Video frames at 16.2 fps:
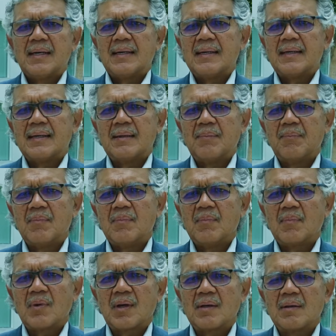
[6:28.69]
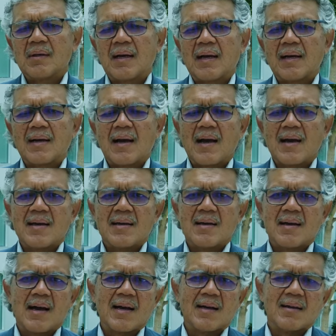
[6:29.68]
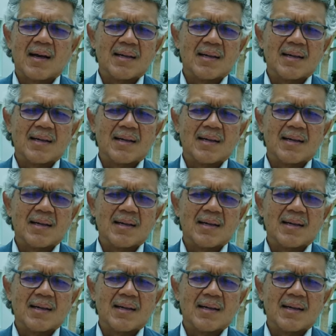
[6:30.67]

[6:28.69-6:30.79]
Um, I, I,